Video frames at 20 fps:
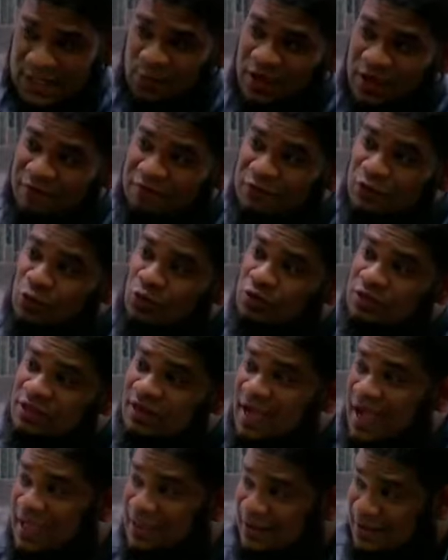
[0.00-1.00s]
Let's say we have 2
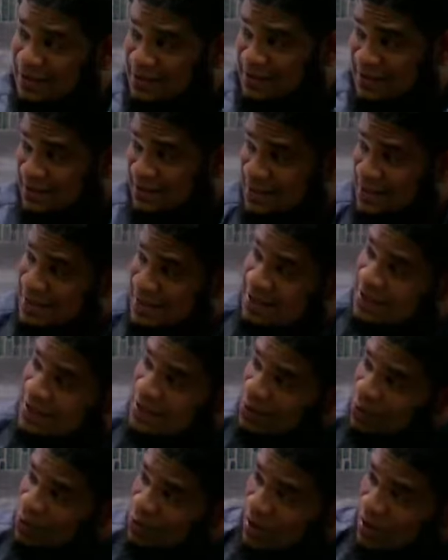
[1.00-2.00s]
300s.
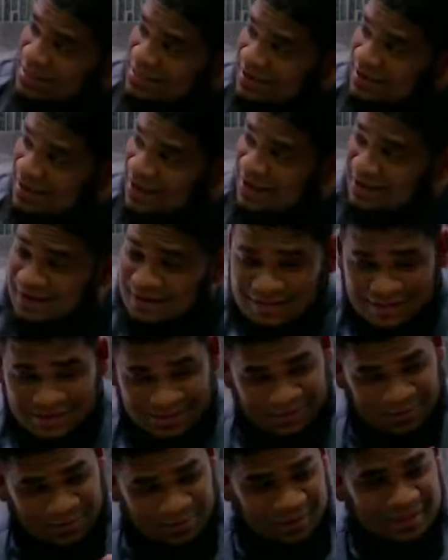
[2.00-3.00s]
1 300,
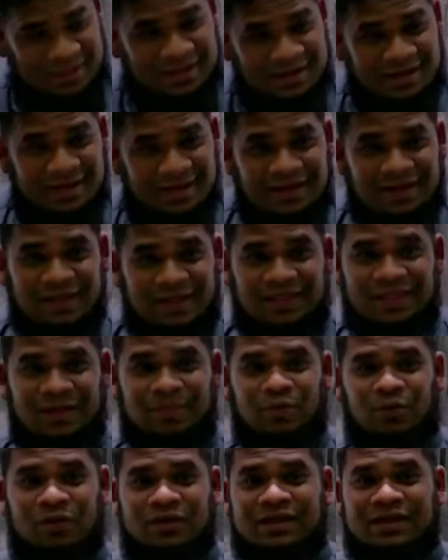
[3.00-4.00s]
1 300.
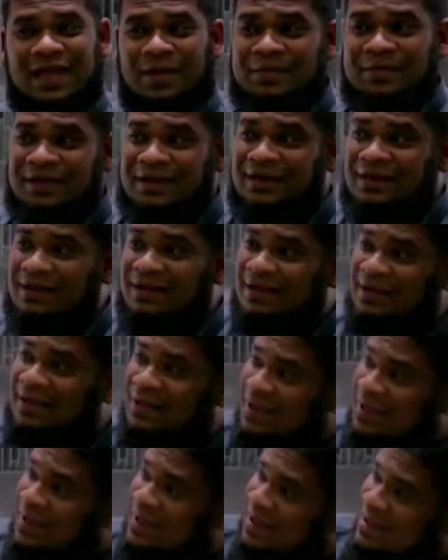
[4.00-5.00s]
The boy come in,
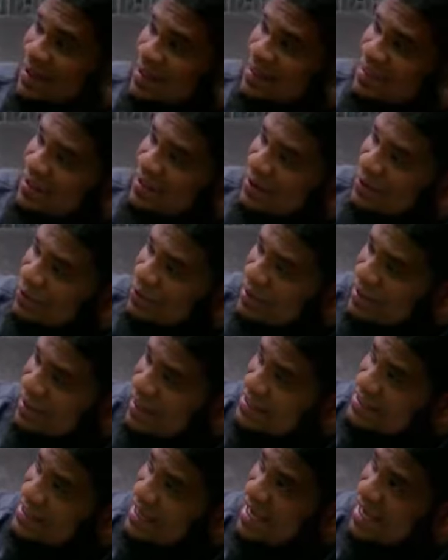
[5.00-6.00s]
he throw
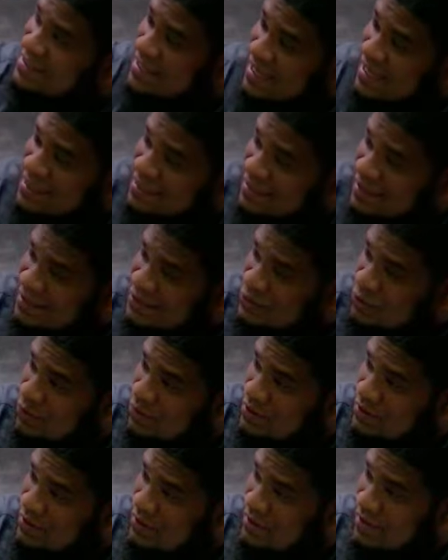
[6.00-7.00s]
in najasa in this
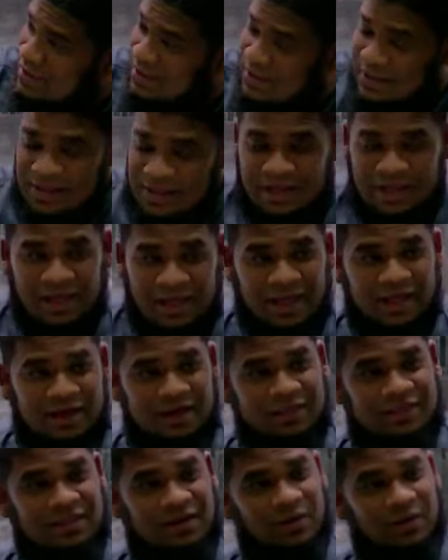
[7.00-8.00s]
water,
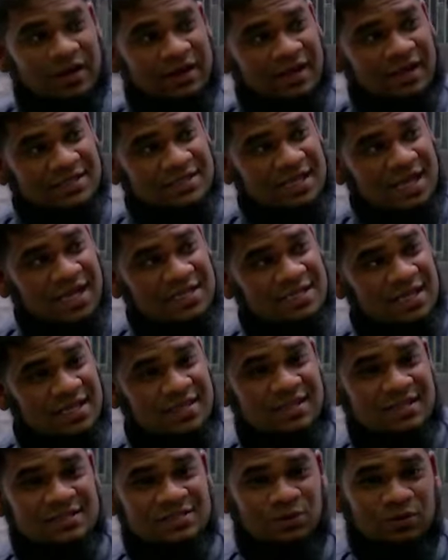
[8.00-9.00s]
and he throw in
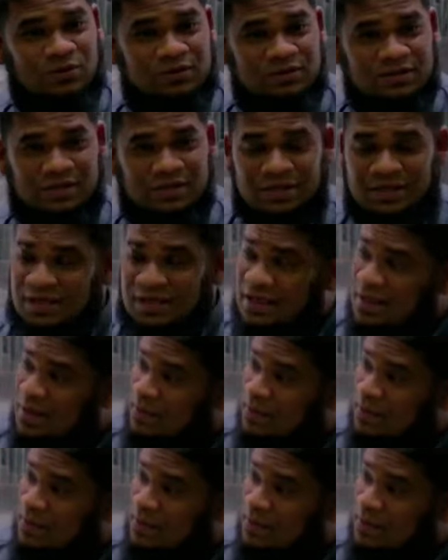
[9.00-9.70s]
najasa in this water.